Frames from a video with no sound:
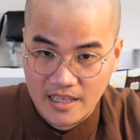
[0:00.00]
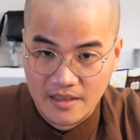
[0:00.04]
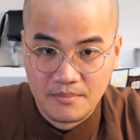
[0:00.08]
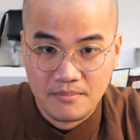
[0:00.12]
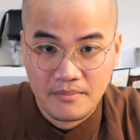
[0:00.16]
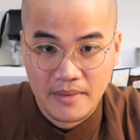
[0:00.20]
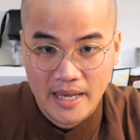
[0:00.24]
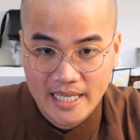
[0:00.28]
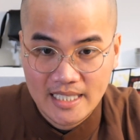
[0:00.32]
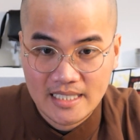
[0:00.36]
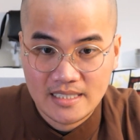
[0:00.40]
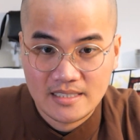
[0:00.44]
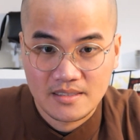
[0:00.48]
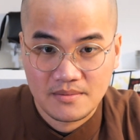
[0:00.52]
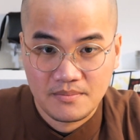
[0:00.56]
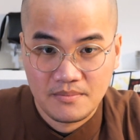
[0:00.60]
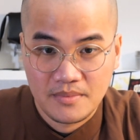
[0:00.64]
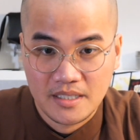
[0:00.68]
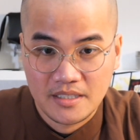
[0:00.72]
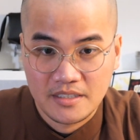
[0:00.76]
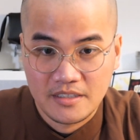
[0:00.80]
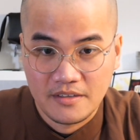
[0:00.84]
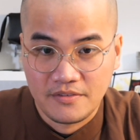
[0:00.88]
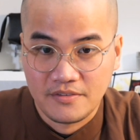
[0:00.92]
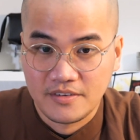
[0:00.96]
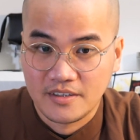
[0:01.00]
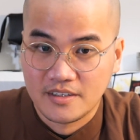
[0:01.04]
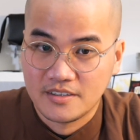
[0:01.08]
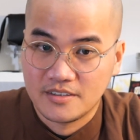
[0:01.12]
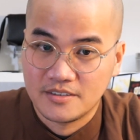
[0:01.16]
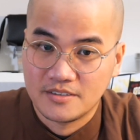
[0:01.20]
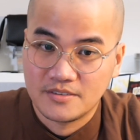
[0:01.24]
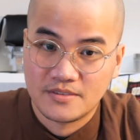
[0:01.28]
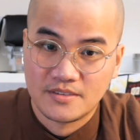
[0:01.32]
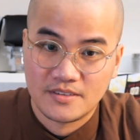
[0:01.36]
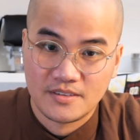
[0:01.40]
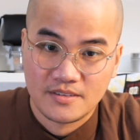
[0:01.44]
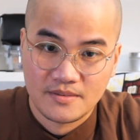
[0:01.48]
it might be
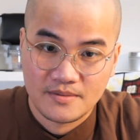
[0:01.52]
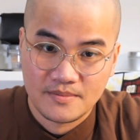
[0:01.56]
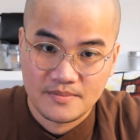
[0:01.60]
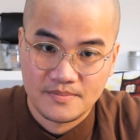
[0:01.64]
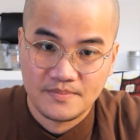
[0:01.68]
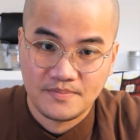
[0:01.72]
difficult.